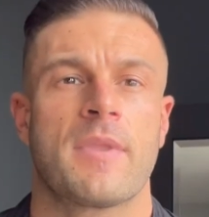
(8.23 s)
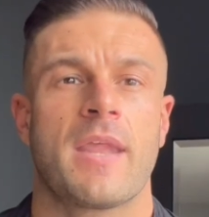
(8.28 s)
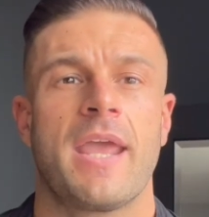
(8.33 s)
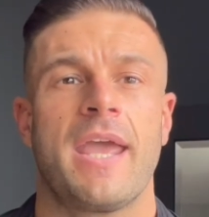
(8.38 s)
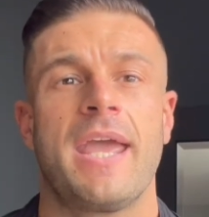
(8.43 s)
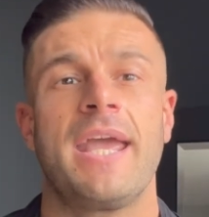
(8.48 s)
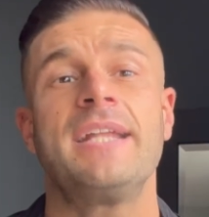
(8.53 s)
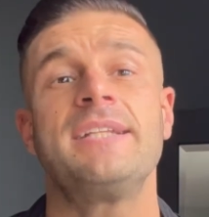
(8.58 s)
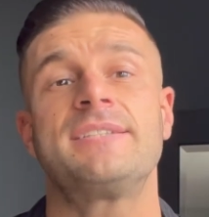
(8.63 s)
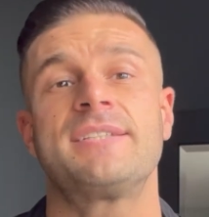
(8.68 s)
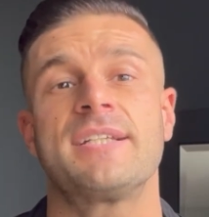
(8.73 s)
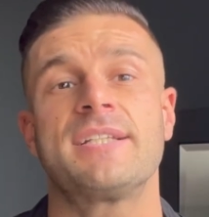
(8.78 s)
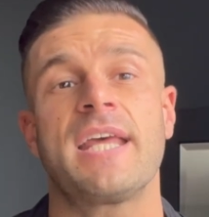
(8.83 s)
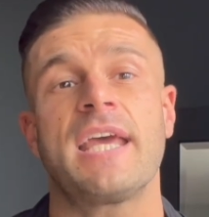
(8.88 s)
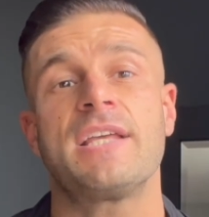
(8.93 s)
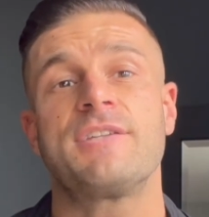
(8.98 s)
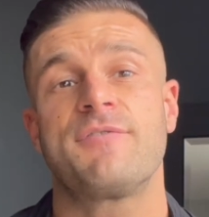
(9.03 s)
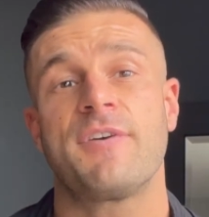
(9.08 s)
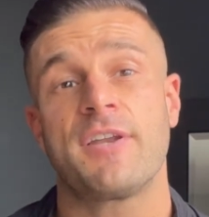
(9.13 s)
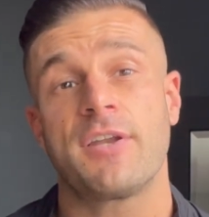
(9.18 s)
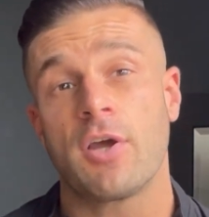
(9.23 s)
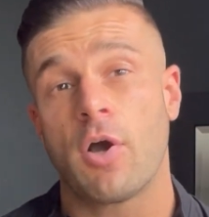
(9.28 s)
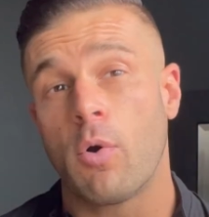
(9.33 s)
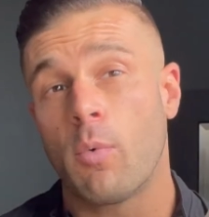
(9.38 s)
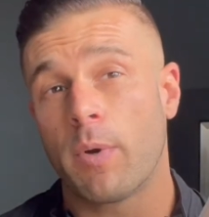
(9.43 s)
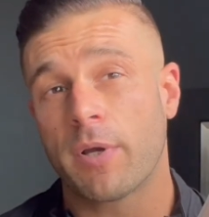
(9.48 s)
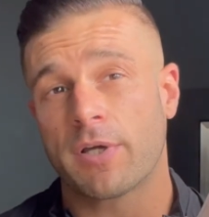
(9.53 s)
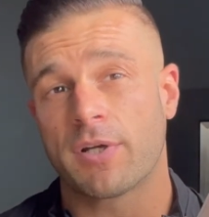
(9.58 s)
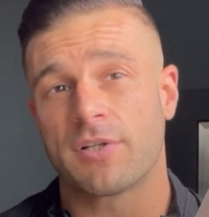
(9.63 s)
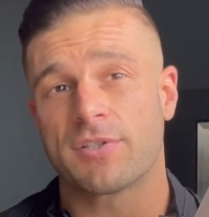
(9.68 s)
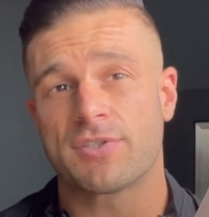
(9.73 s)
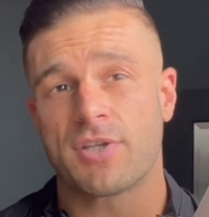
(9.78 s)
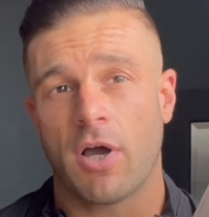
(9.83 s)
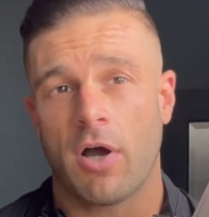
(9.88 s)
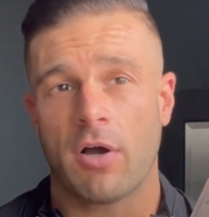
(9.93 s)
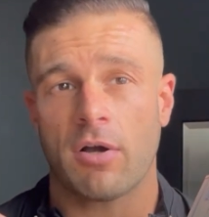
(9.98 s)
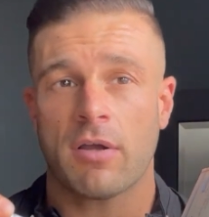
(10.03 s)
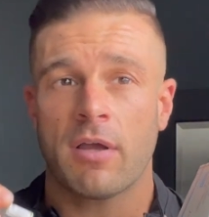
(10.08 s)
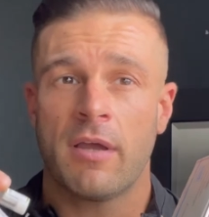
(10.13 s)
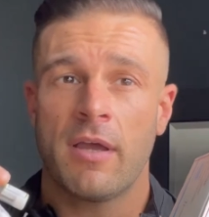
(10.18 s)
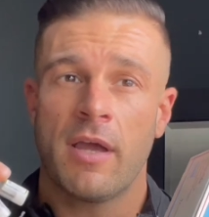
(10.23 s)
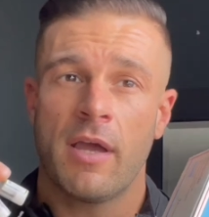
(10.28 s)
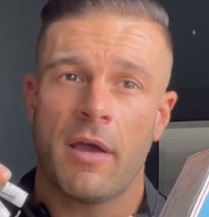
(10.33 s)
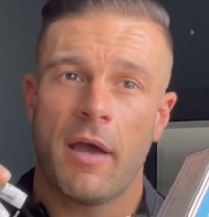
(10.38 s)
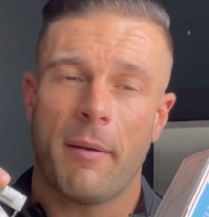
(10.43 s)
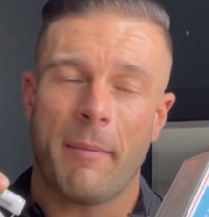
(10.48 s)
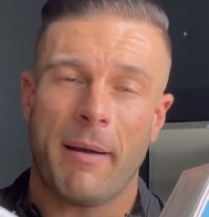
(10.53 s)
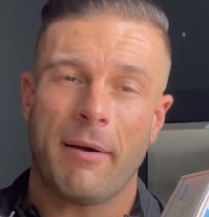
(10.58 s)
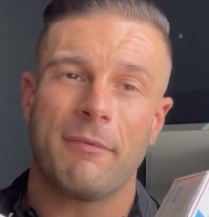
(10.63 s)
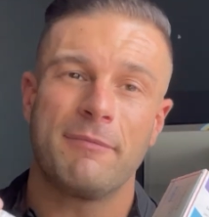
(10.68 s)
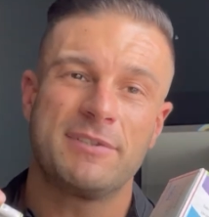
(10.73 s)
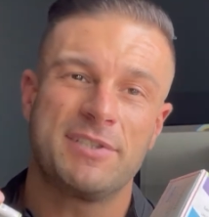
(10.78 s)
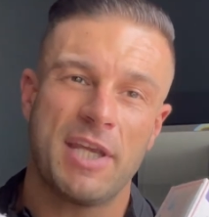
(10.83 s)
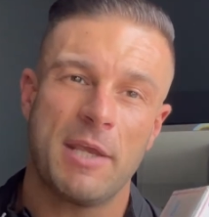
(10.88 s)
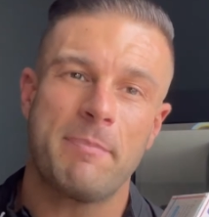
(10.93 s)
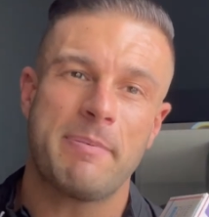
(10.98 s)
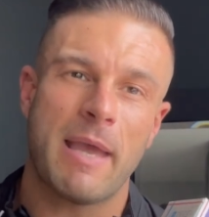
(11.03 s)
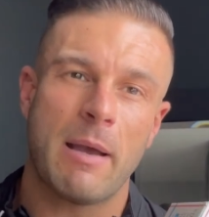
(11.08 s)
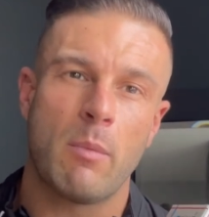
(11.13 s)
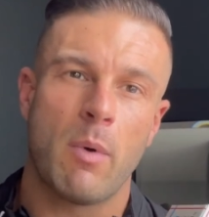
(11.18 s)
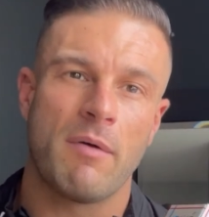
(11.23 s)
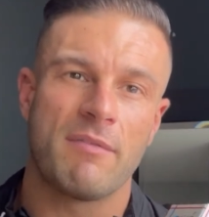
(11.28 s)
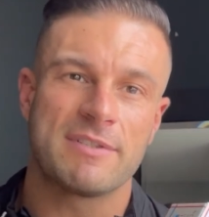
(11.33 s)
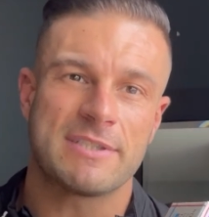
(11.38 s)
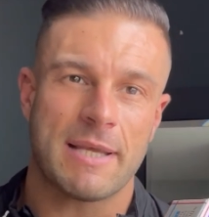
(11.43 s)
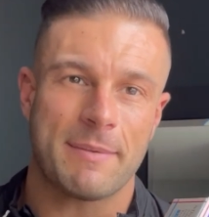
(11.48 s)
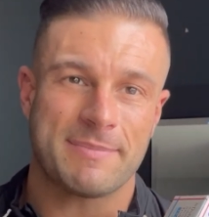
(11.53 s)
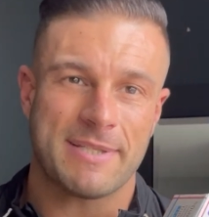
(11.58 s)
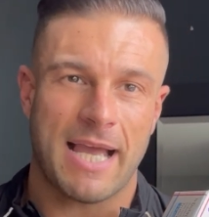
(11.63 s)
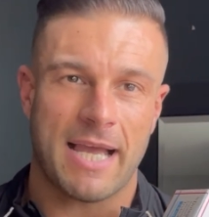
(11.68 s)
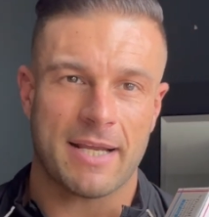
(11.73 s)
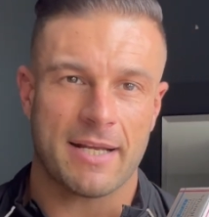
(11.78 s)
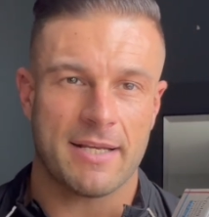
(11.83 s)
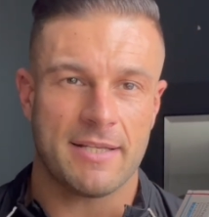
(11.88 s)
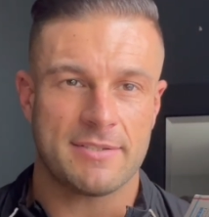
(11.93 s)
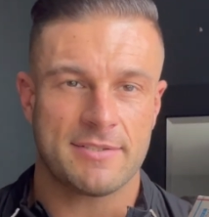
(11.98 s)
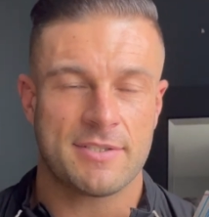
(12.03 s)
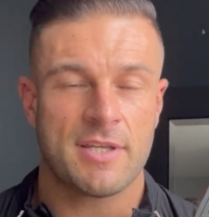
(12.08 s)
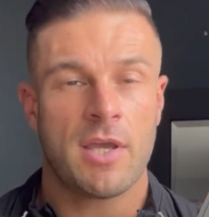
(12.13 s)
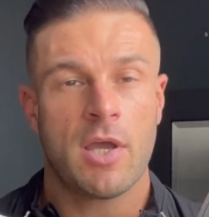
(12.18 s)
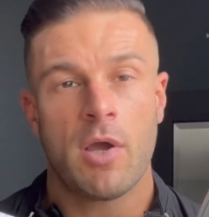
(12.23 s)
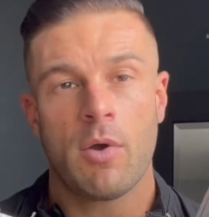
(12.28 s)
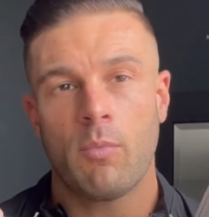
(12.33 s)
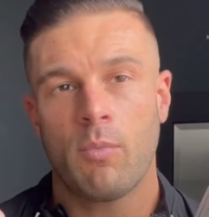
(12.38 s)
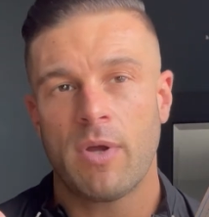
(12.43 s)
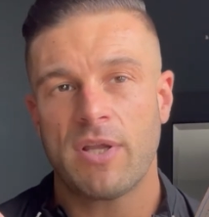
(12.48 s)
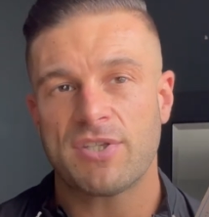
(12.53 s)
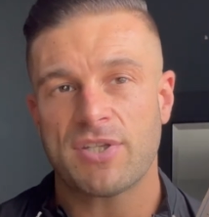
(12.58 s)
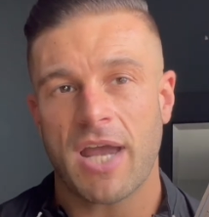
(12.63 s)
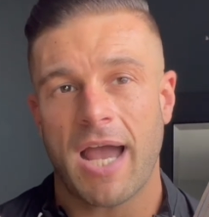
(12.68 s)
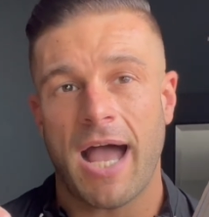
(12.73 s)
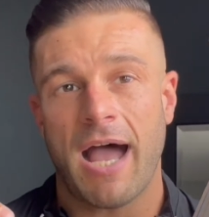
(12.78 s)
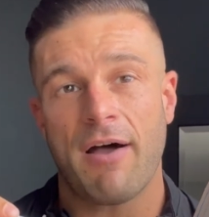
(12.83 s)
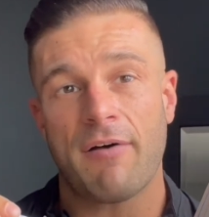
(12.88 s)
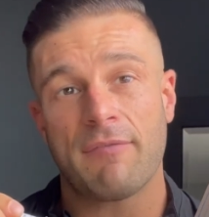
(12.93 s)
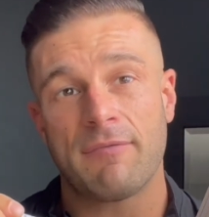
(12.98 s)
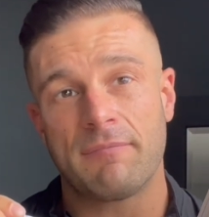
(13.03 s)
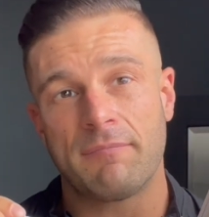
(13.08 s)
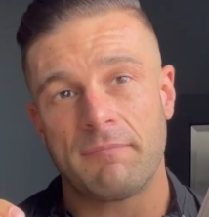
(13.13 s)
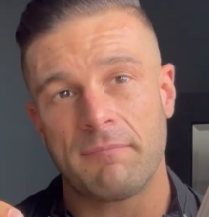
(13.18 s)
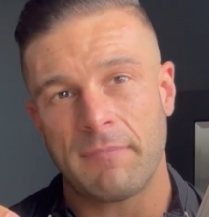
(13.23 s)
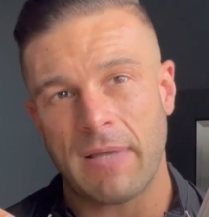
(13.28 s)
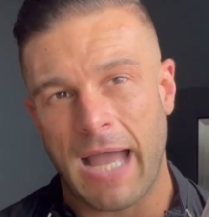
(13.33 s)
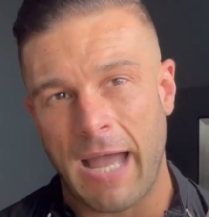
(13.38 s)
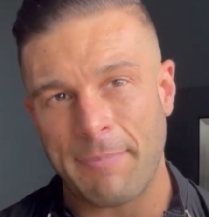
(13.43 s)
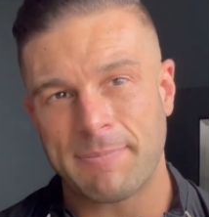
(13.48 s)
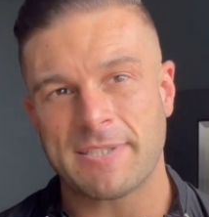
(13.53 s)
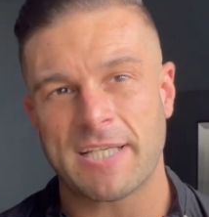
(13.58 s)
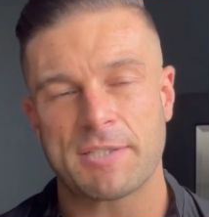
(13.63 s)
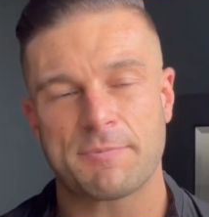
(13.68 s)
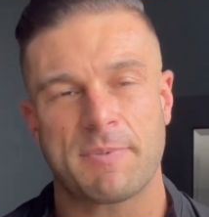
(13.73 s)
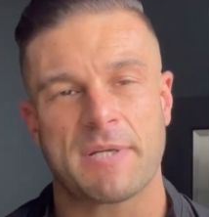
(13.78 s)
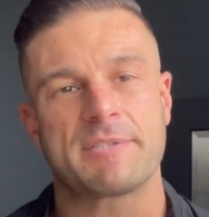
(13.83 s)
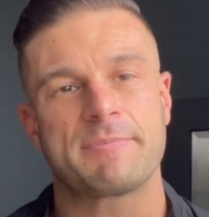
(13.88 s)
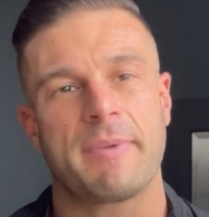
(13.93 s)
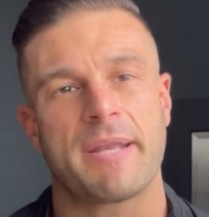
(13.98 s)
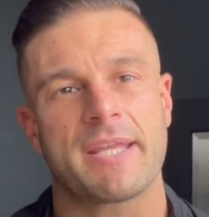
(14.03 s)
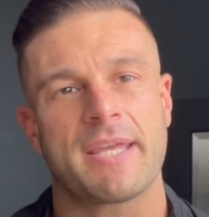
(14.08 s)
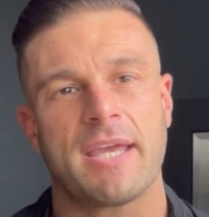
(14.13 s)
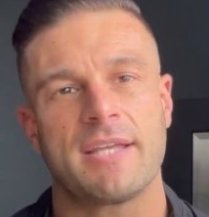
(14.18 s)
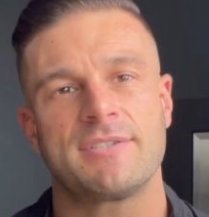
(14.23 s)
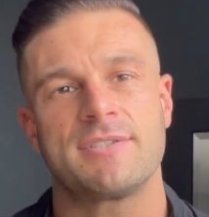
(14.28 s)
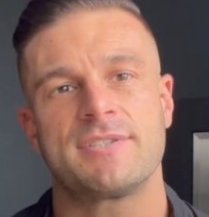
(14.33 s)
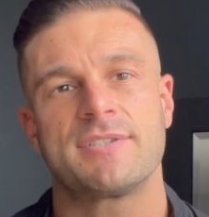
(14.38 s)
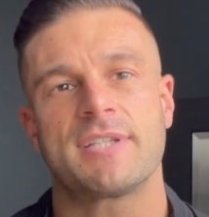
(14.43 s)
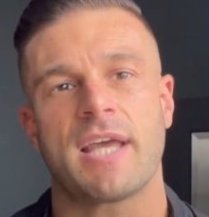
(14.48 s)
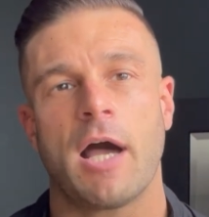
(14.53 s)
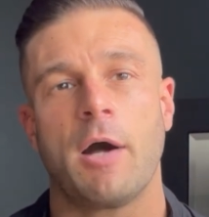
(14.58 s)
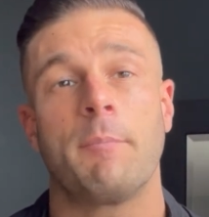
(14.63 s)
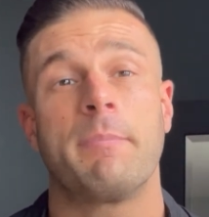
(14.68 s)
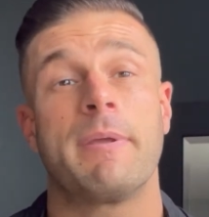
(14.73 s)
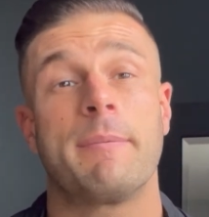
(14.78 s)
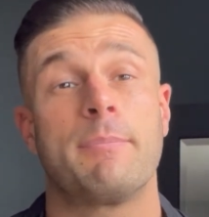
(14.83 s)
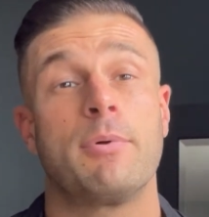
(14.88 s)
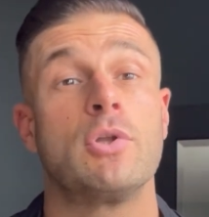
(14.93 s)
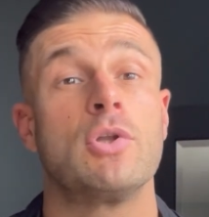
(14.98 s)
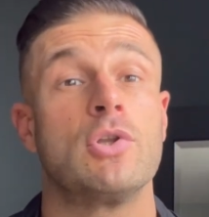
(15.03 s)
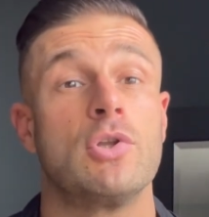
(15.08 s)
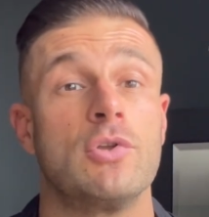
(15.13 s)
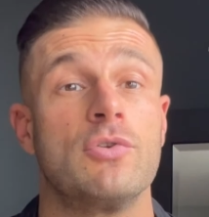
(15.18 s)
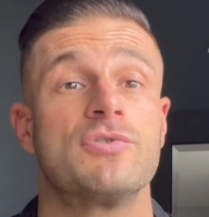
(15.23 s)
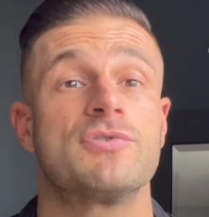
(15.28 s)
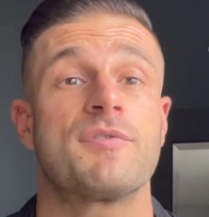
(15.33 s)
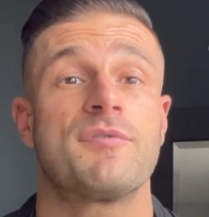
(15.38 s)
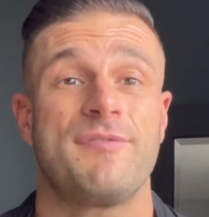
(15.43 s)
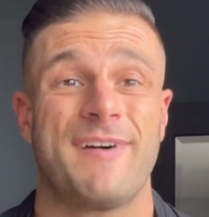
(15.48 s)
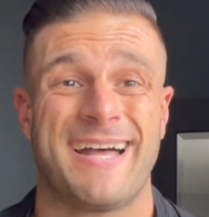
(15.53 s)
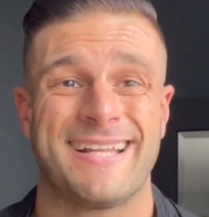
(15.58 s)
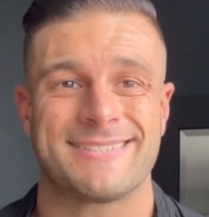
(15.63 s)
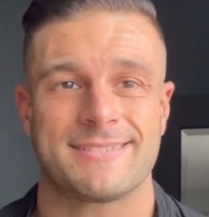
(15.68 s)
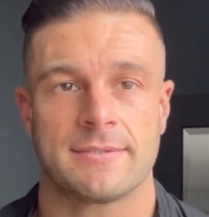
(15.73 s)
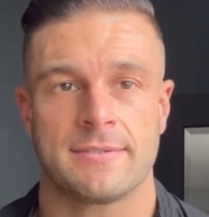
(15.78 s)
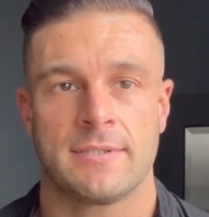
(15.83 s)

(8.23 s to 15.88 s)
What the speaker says: In today's video, we're going to talk about GLP-1 receptor agonists, which are appetite suppressant medications that help people lose fat.